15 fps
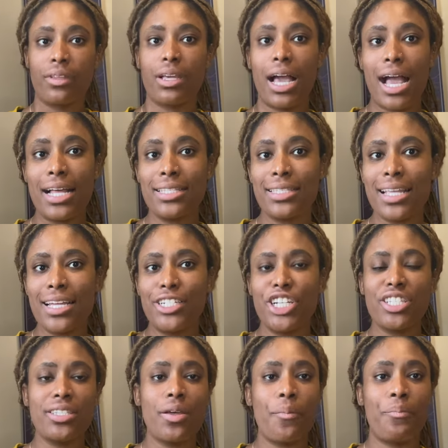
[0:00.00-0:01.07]
I'd say
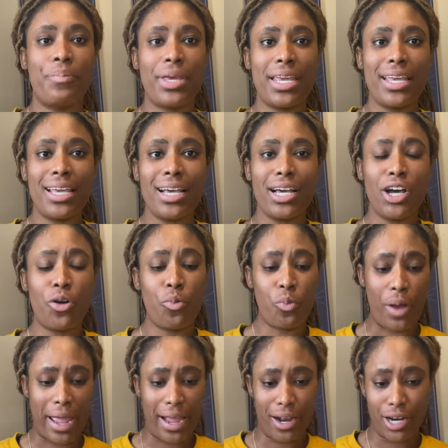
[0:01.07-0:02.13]
just be
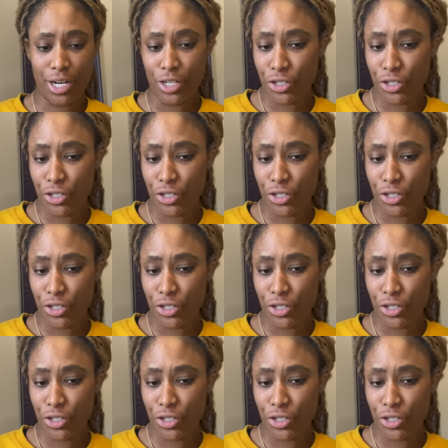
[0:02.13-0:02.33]
aware.